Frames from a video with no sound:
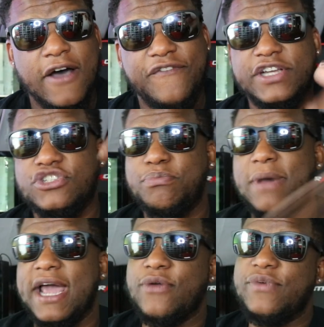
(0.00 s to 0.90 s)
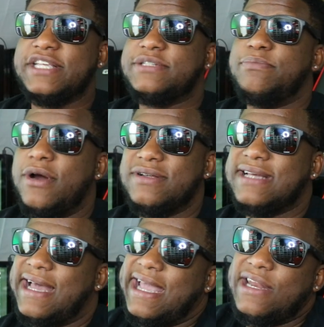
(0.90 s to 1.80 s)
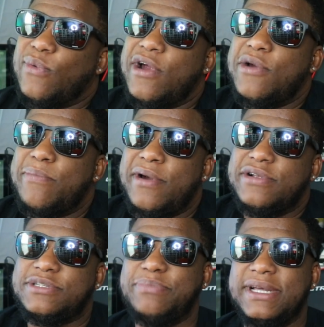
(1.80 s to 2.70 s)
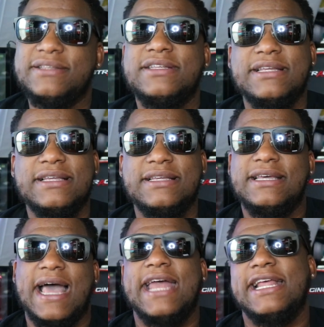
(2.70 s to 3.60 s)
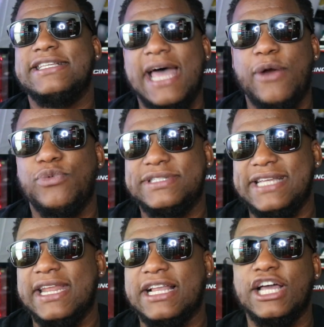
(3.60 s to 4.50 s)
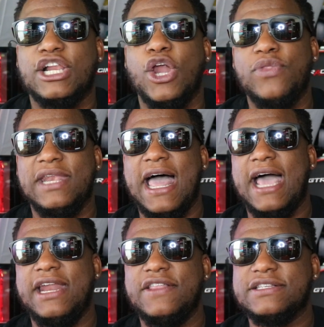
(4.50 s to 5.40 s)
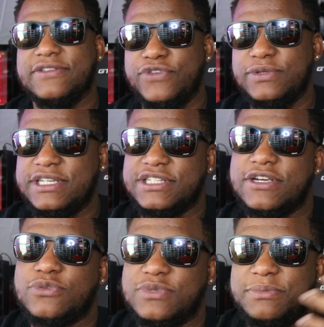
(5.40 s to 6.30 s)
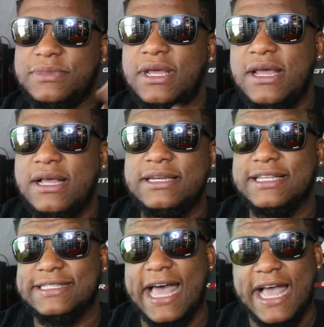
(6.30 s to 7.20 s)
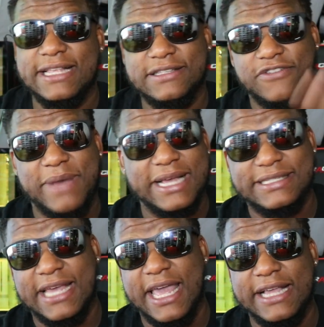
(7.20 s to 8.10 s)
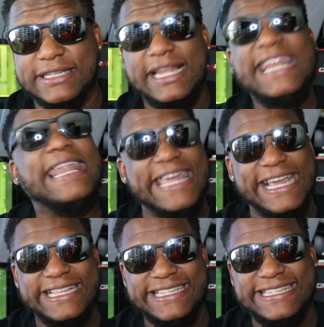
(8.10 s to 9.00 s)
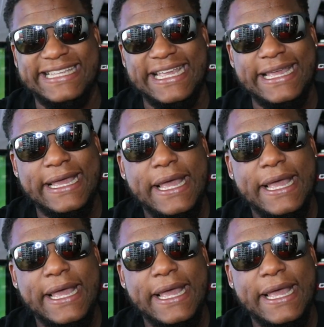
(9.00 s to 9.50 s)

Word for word: Official Mike Rich merch. I hate the word merch, but it's not technically a clothing line either. It's a few t-shirts with some designs of my sayings. Cleansed,